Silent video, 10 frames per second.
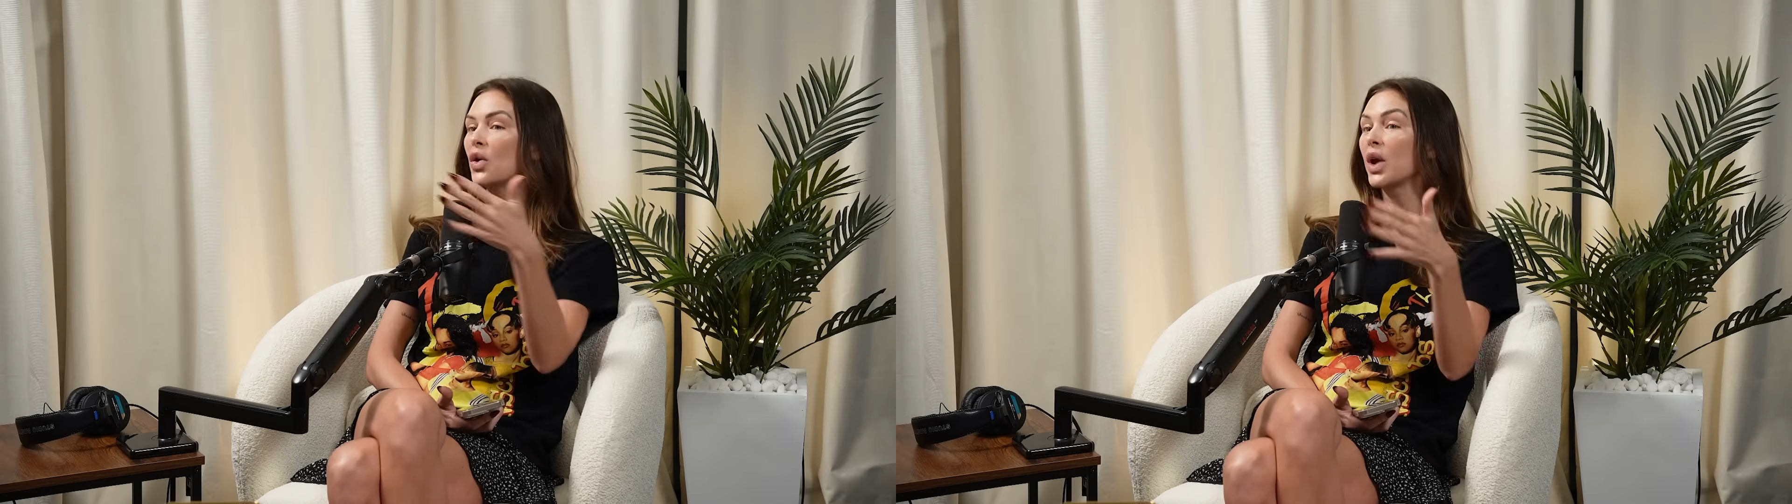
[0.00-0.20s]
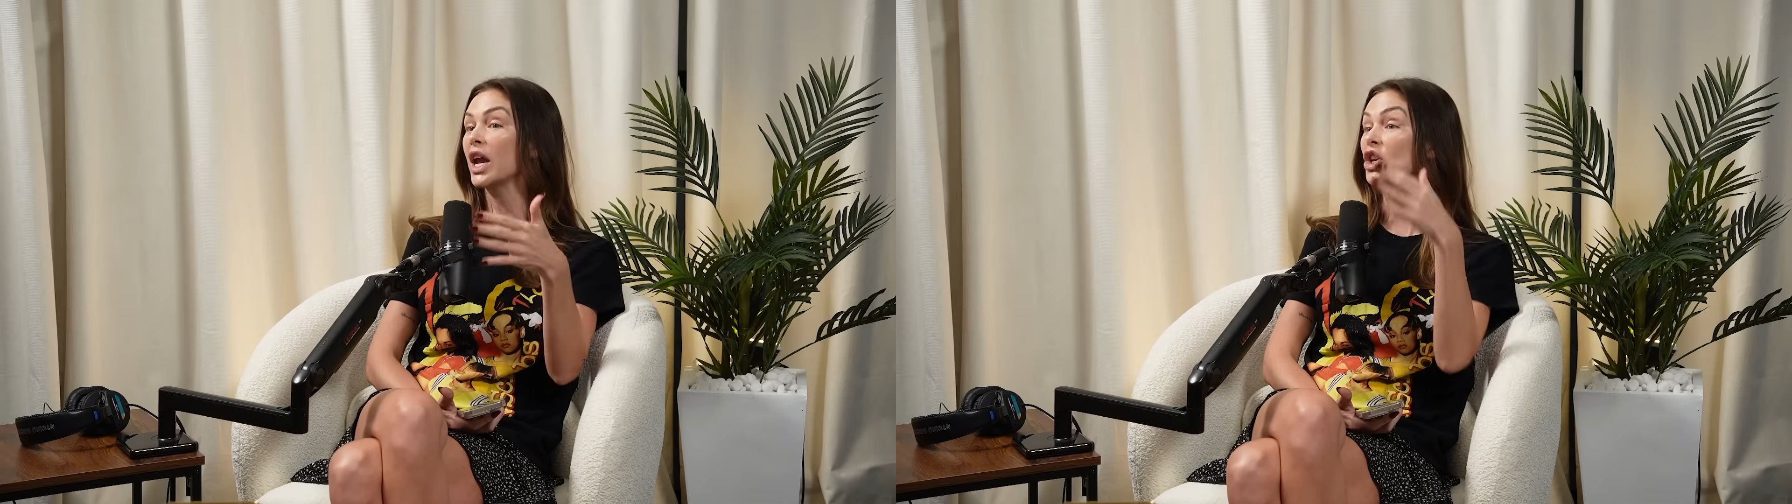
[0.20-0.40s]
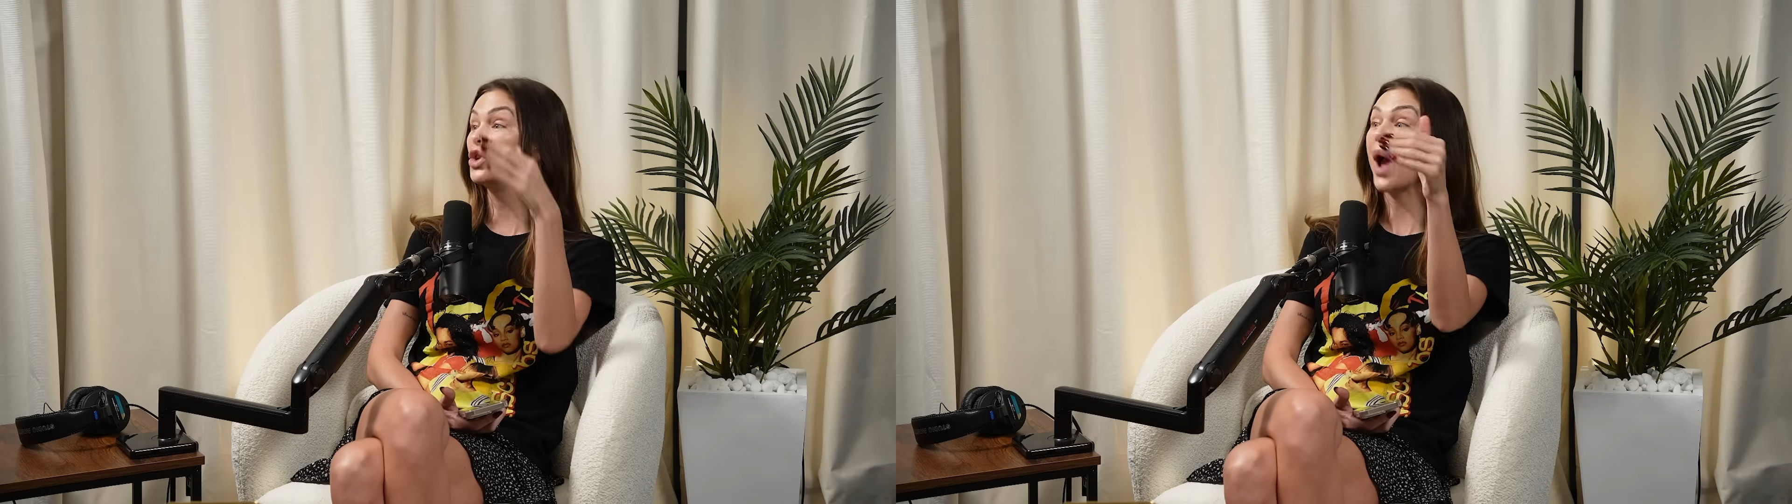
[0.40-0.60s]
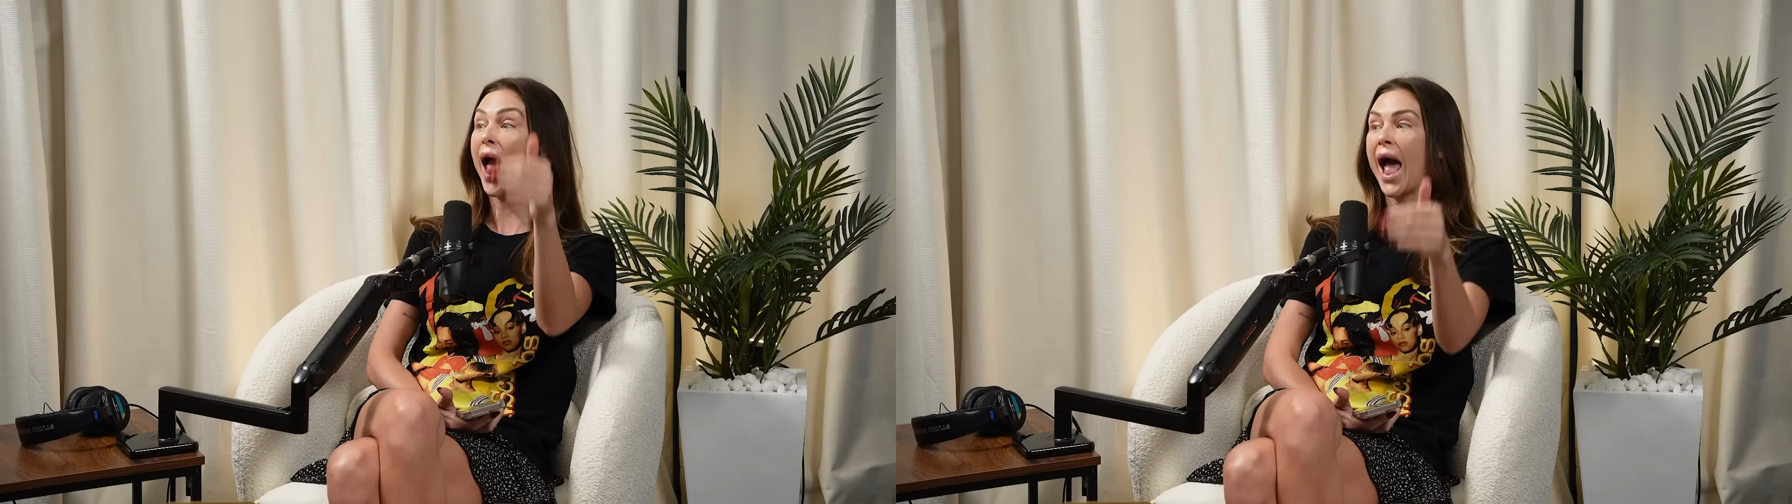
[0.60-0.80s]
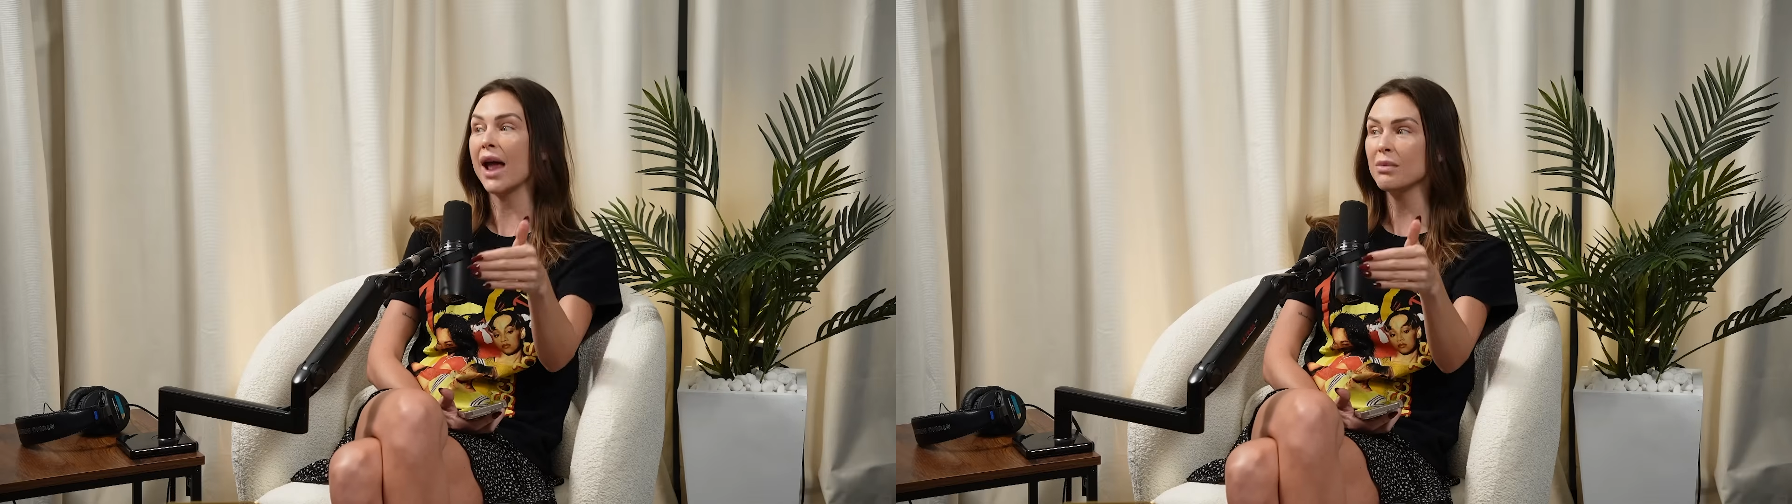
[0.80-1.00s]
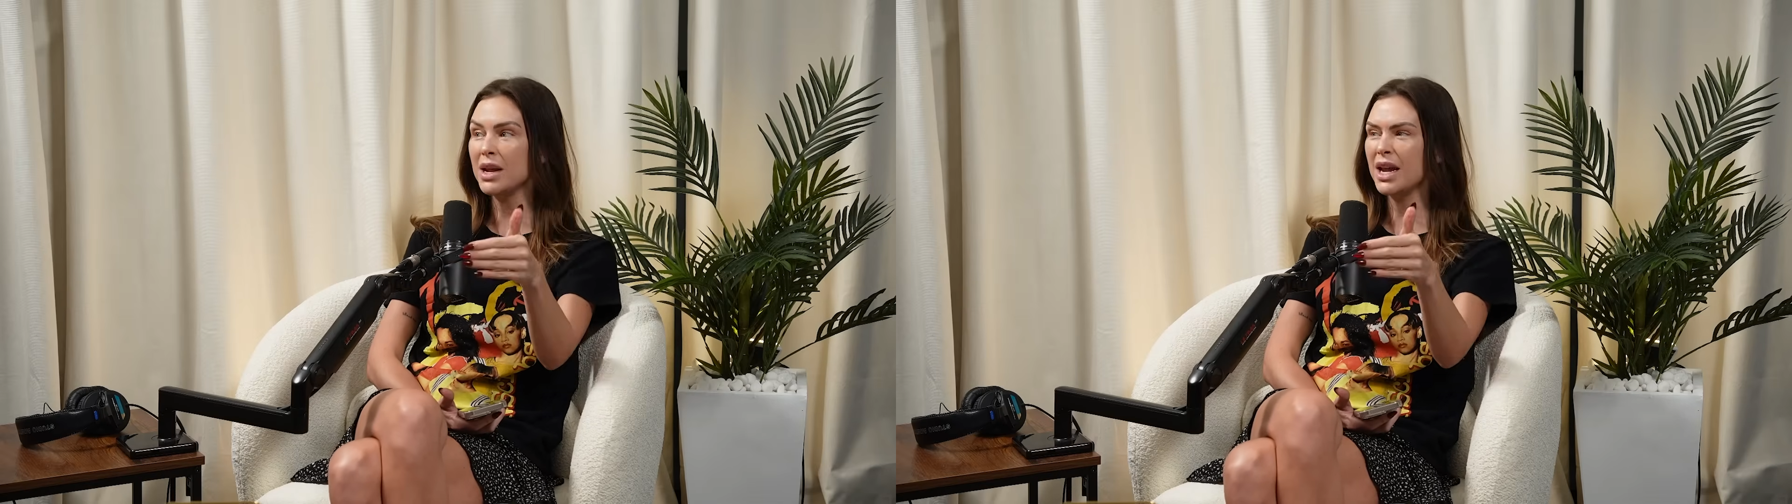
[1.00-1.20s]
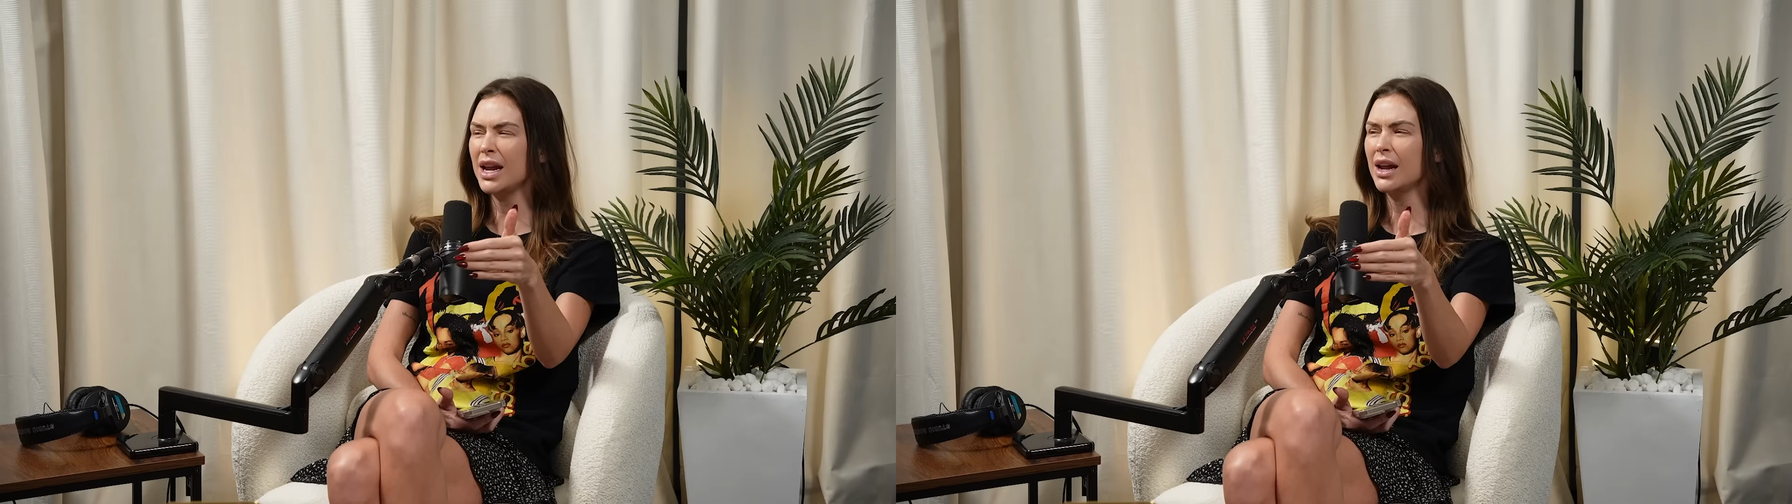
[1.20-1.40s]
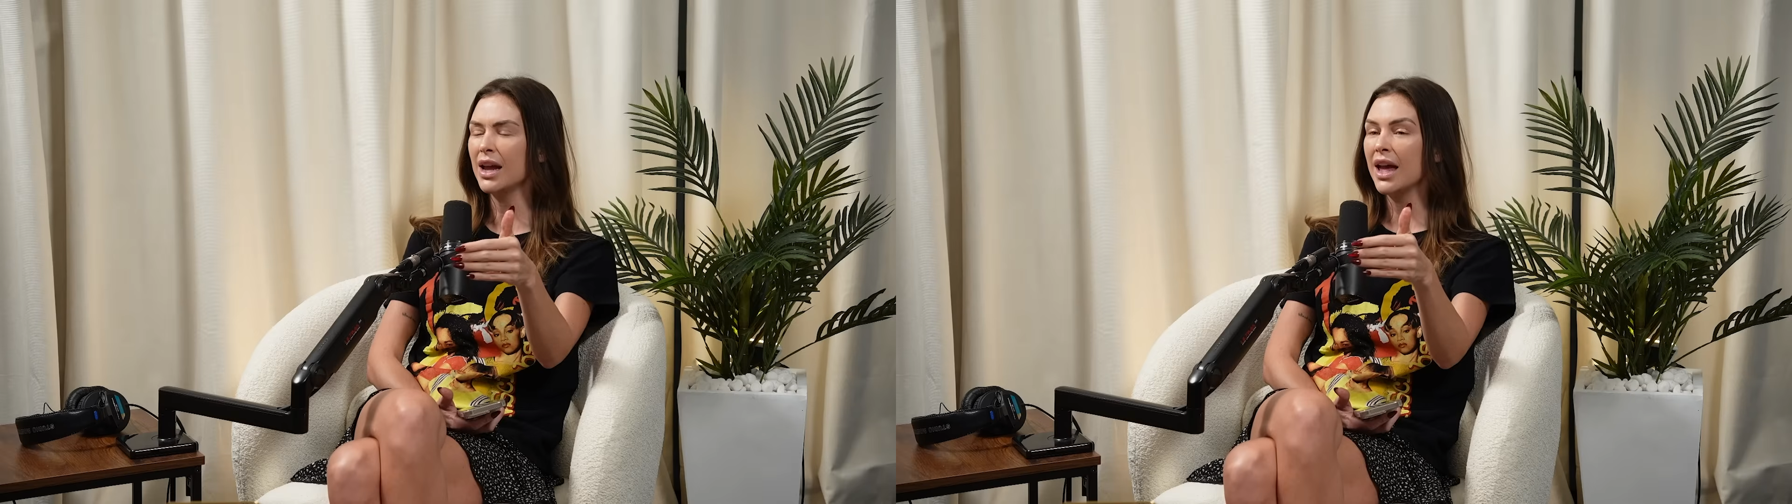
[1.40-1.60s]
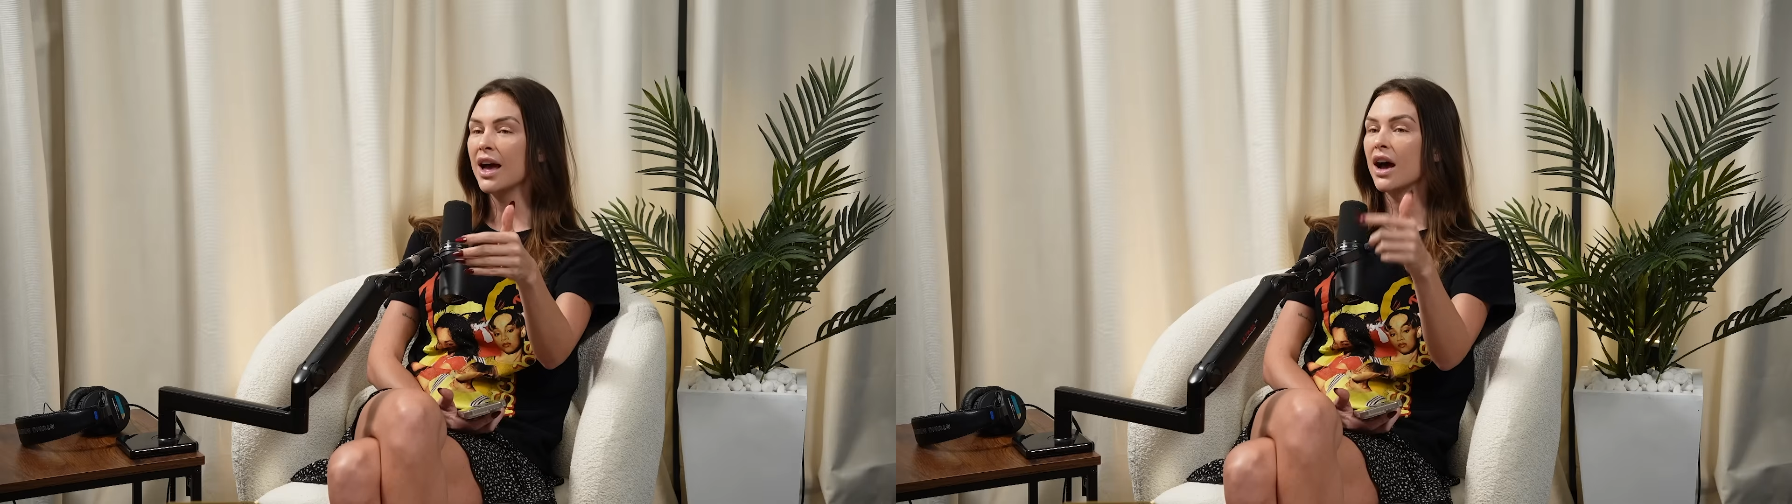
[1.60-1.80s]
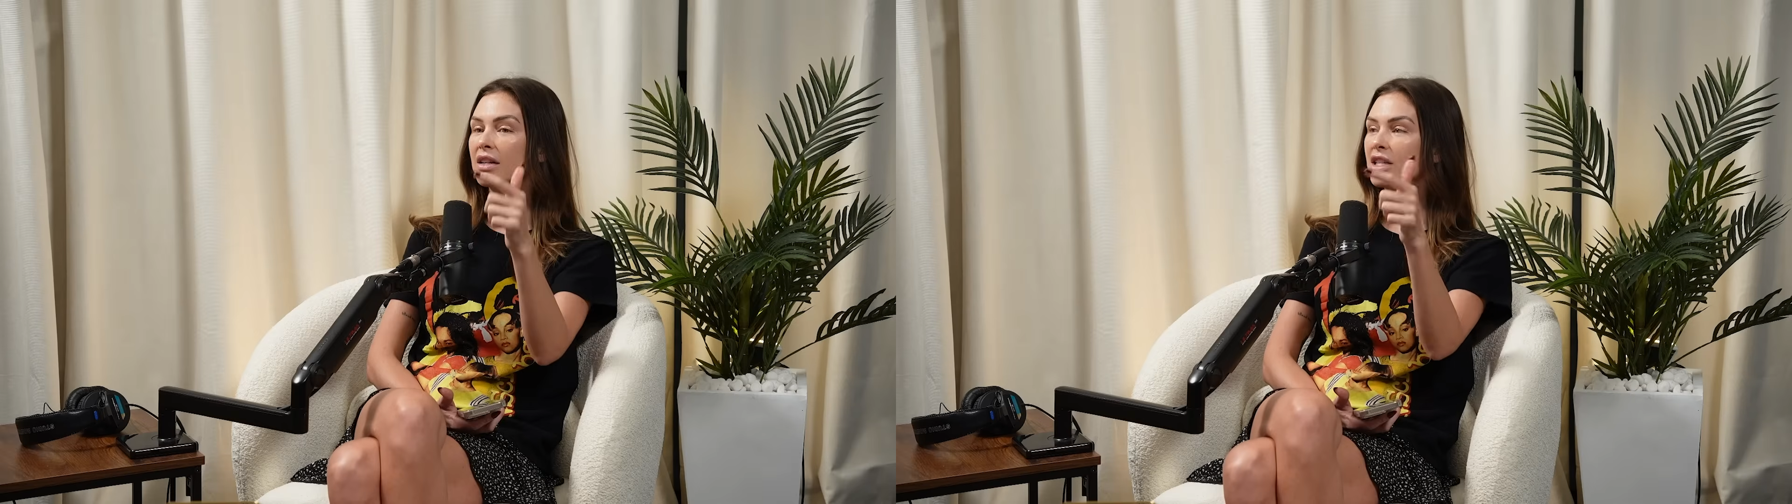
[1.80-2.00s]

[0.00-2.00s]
okay, you had me until